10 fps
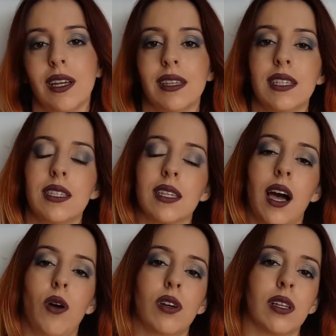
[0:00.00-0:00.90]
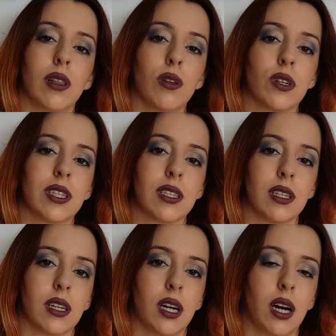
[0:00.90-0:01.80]
This is how it looks
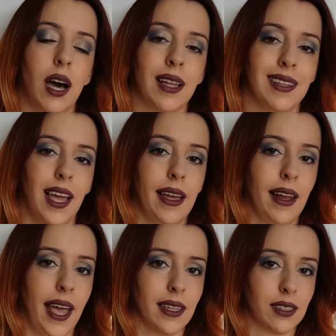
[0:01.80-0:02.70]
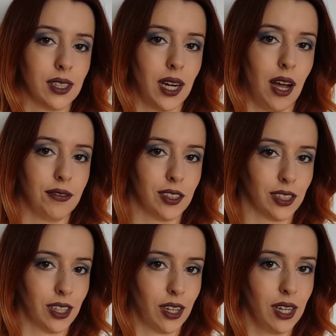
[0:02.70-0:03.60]
a day later after
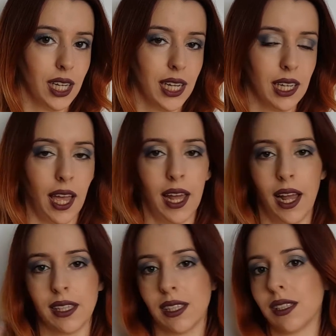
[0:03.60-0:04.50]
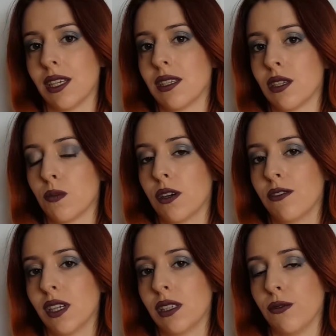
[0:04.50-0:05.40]
curling, and I think this is
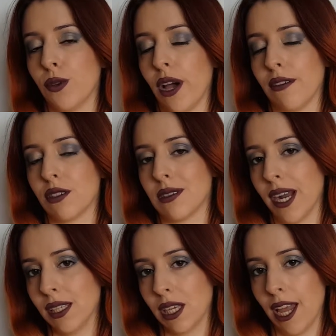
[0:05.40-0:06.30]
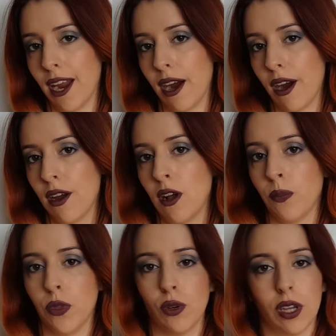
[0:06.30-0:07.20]
perfect if you have straight hair.
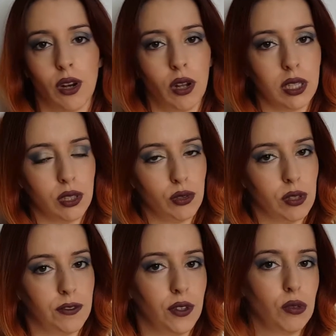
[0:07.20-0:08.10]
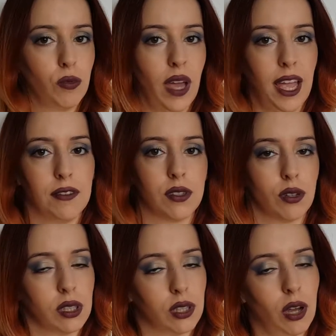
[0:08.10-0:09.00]
You can only do a few waves
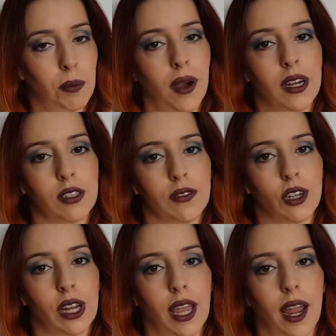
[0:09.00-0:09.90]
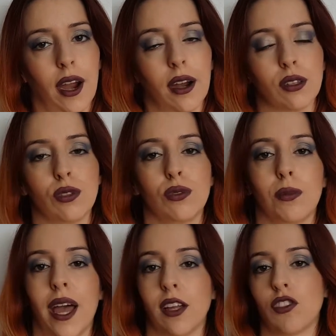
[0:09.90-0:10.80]
on the top part of your hair to
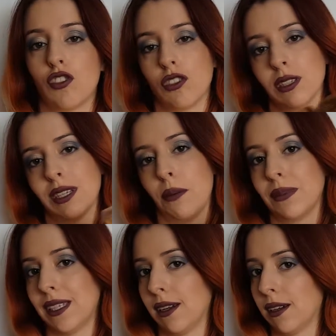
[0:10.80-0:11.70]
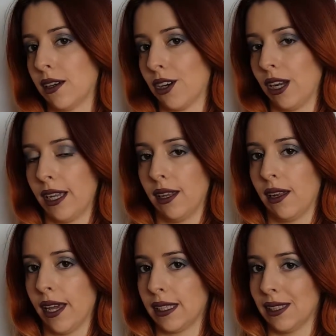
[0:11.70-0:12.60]
match something curly
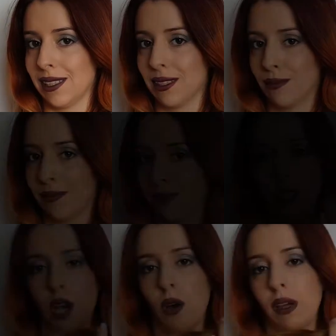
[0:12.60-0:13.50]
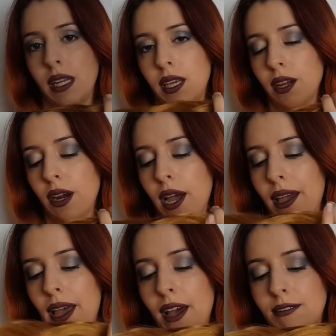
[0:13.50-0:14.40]
like this. So in here I
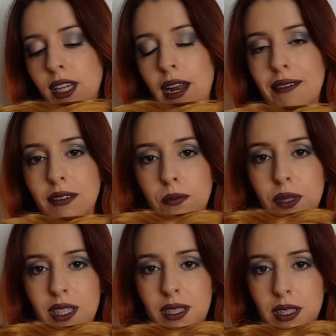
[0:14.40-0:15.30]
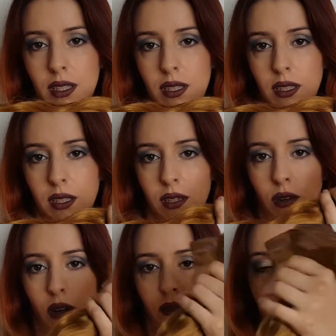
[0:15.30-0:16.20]
have 11 pieces
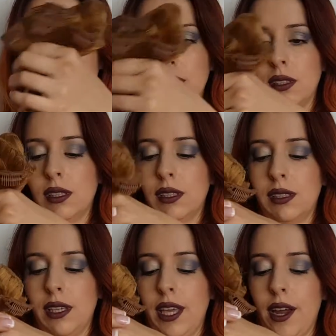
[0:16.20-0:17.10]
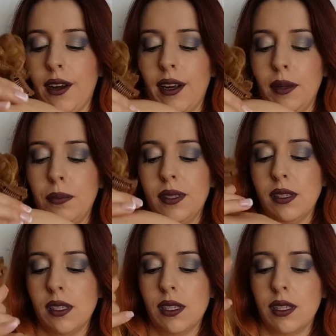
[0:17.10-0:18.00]
of hair
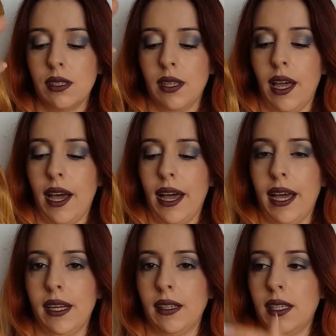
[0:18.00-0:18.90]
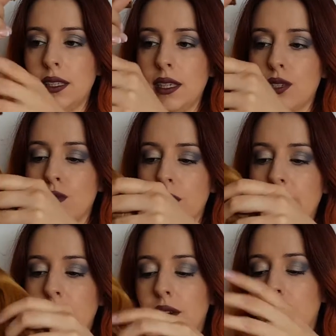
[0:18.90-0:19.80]
clip-ins, and it is
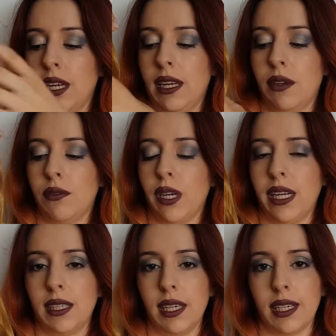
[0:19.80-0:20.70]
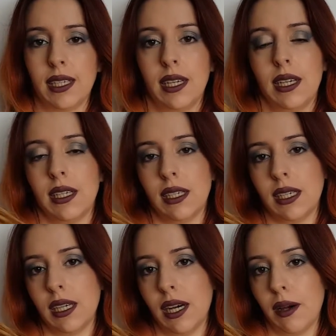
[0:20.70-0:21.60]
really thick.
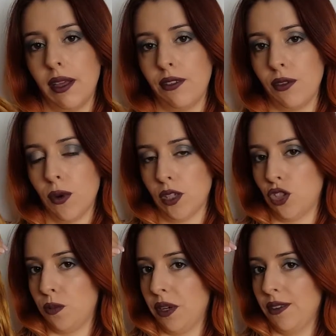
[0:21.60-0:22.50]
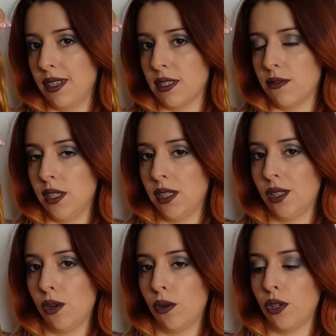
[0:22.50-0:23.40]
If you watched previous
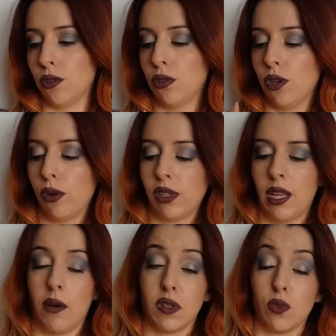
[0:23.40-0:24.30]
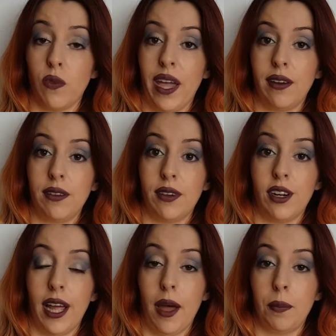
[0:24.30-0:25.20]
video, you know that I was
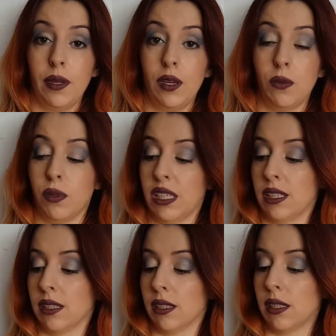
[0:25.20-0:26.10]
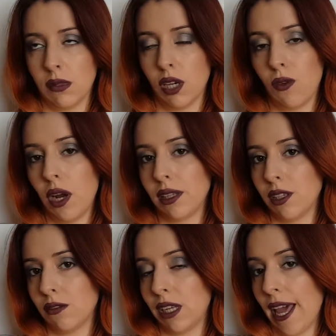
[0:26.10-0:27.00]
very happy with the
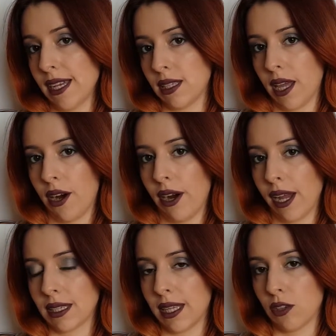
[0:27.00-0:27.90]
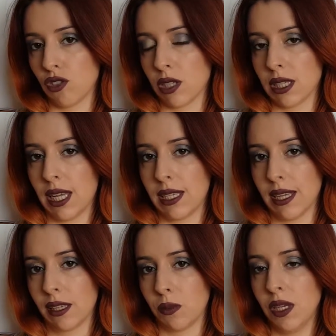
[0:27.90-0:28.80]
quality of the last hair extensions they
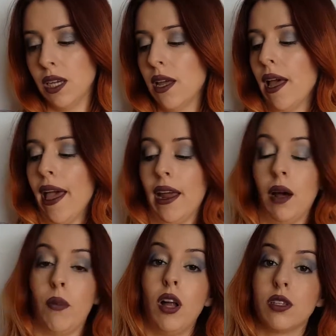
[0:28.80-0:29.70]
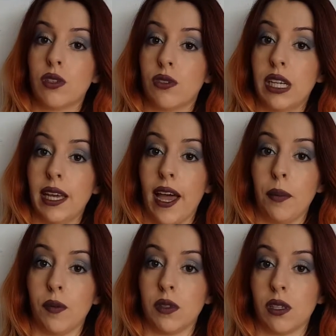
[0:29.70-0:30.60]
sent me, and I'm also really
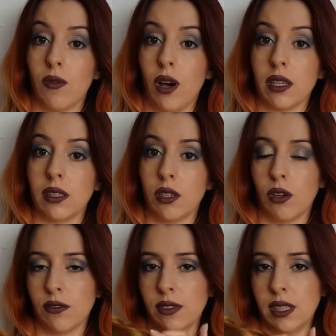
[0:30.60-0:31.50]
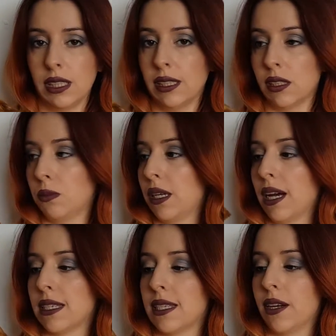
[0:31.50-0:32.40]
happy with the quality of these
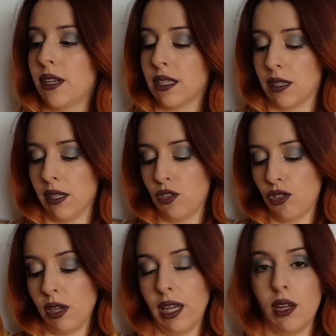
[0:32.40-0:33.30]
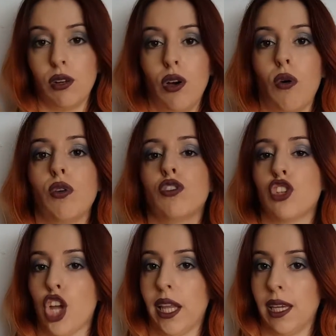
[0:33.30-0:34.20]
because there is literally no
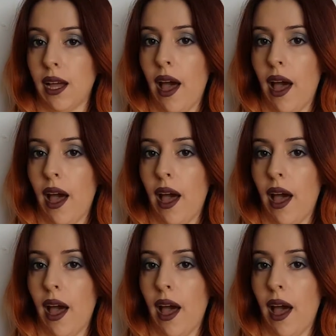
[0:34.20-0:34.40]
shedding.